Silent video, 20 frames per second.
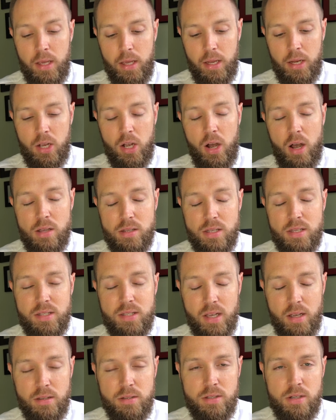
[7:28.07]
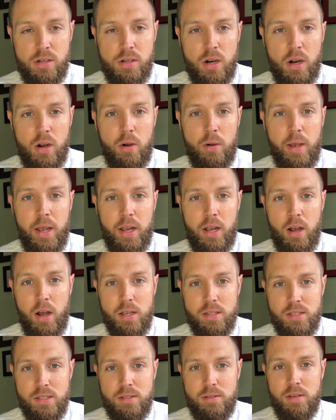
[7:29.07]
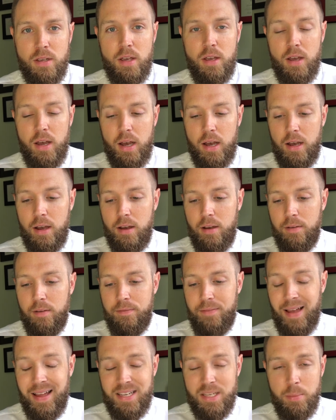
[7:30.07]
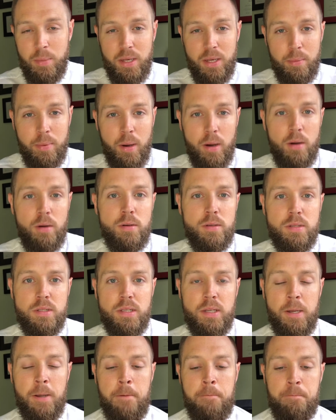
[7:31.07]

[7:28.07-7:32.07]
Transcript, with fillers: It causes cells to grow. It causes uh, fat to be deposed.